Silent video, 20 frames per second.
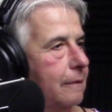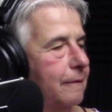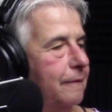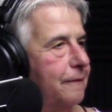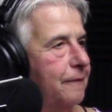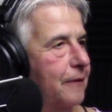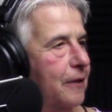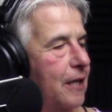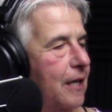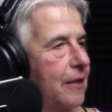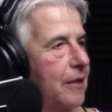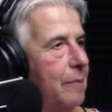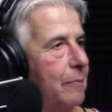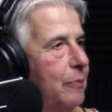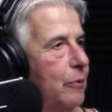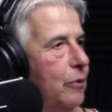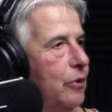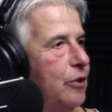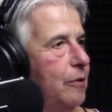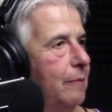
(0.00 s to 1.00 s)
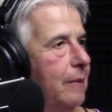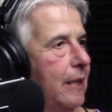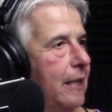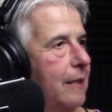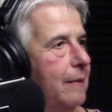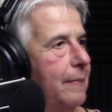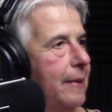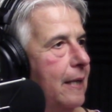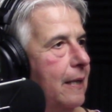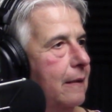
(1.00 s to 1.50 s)
forgot the point you
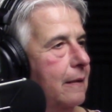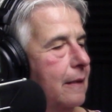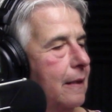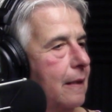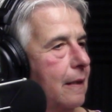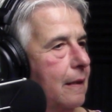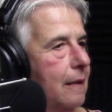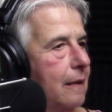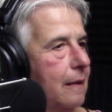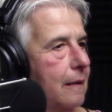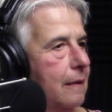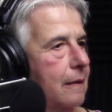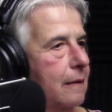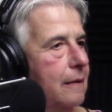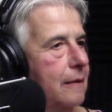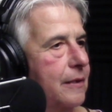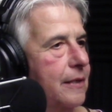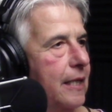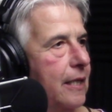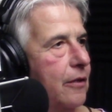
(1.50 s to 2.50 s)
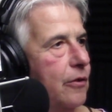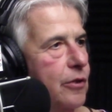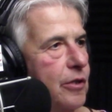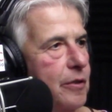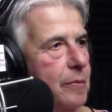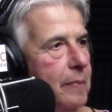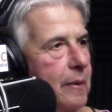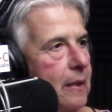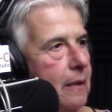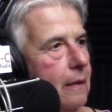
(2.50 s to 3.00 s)
made about St.
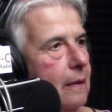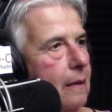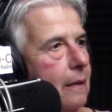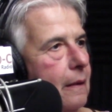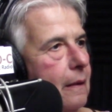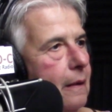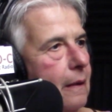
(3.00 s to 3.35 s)
Crispin.